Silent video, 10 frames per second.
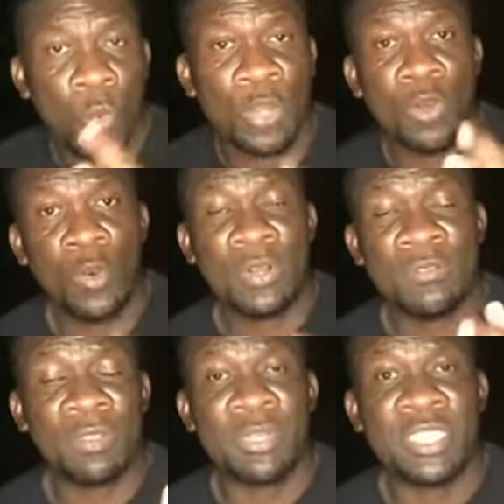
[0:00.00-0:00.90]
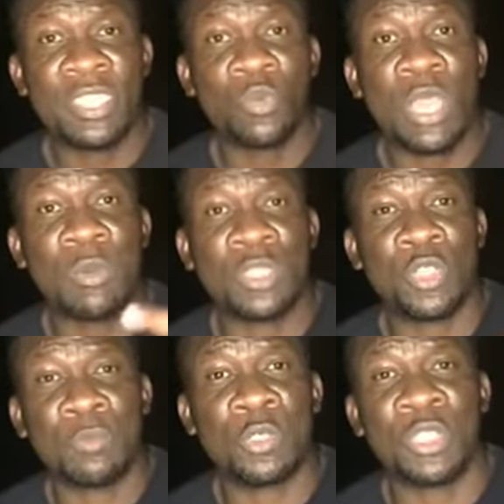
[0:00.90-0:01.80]
We know one of the reasons why we
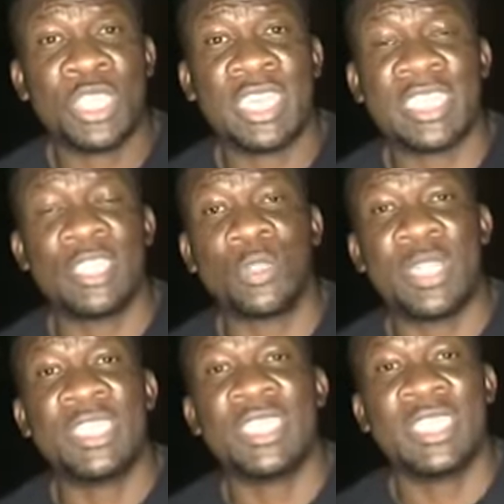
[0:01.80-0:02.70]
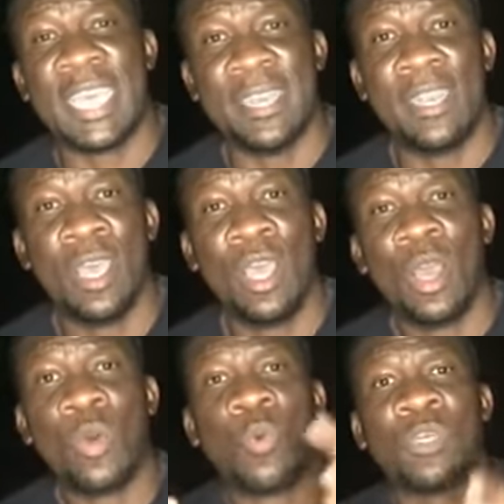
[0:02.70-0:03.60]
stopped using it in 2010
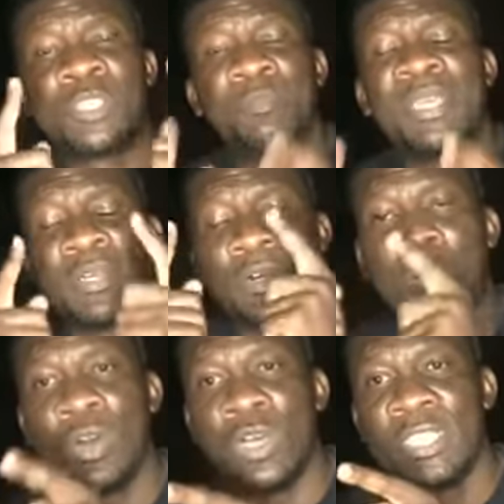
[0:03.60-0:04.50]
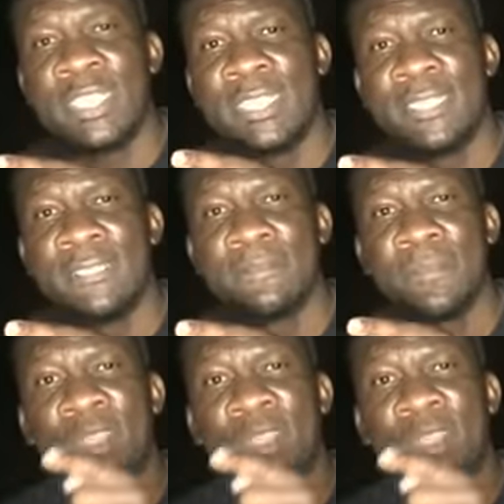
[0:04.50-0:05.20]
was because